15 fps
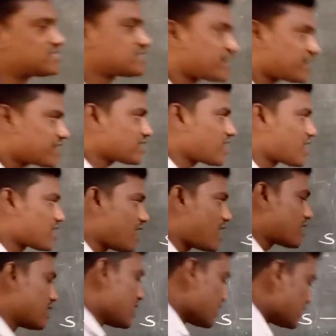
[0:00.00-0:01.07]
it correct or
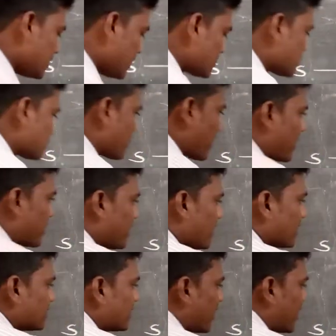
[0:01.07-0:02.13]
not? That's why
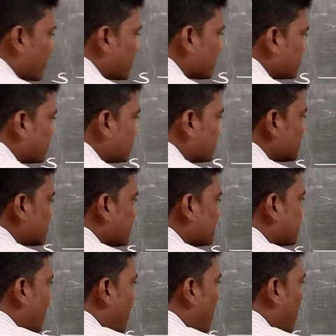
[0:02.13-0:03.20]
this is
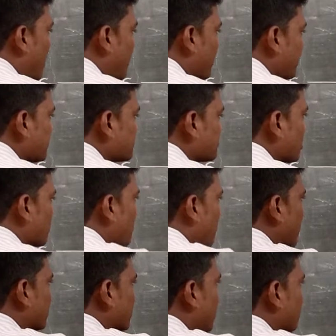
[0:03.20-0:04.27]
the initial
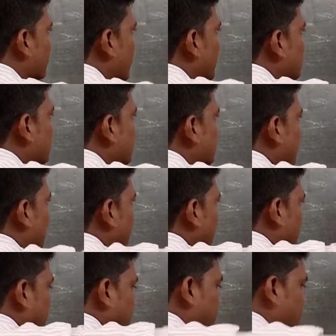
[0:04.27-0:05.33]
path of the incident
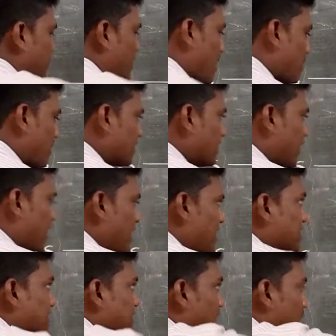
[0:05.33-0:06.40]
ray. But the
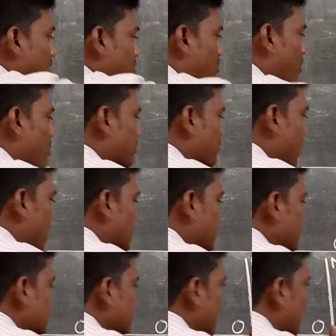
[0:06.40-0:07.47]
light is not going to like
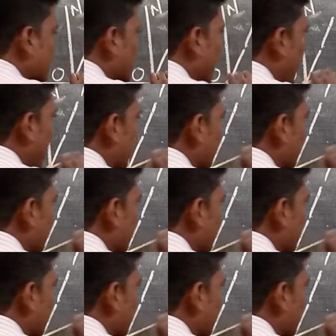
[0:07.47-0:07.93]
this, the light